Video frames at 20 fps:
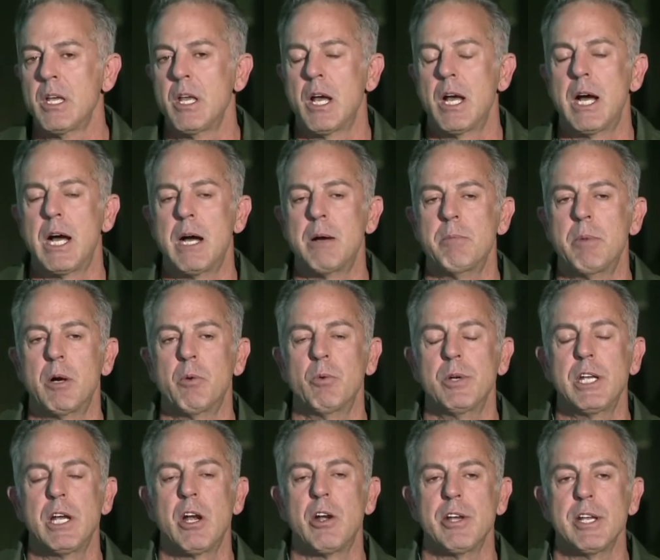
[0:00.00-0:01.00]
um, but
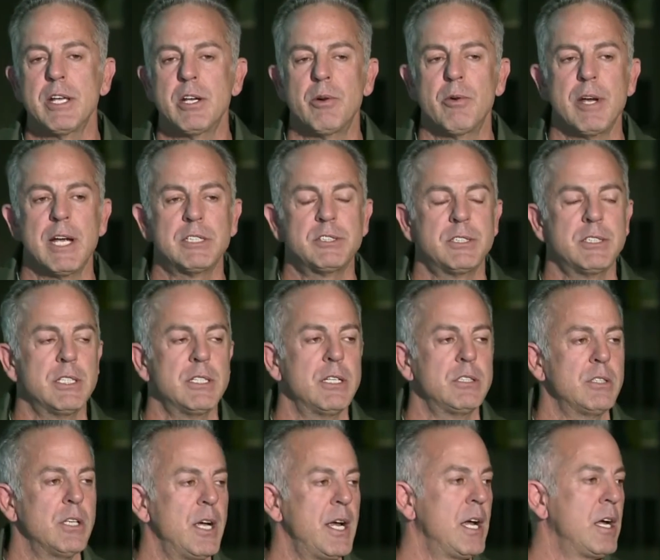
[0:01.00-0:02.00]
we are
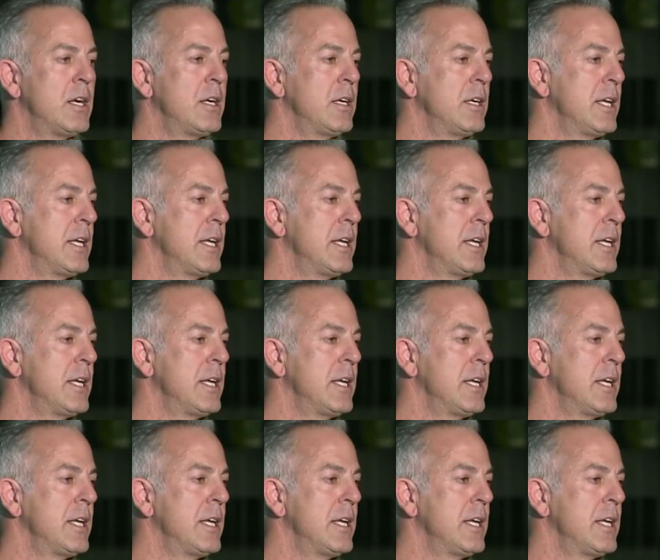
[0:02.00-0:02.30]
interested uh,